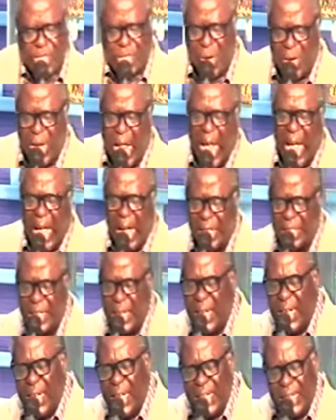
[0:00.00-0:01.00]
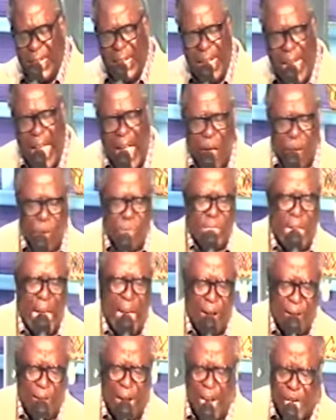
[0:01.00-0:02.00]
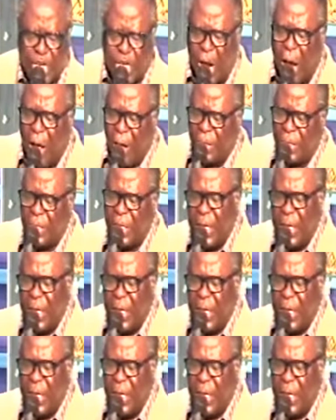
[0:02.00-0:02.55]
tonight. Now direction.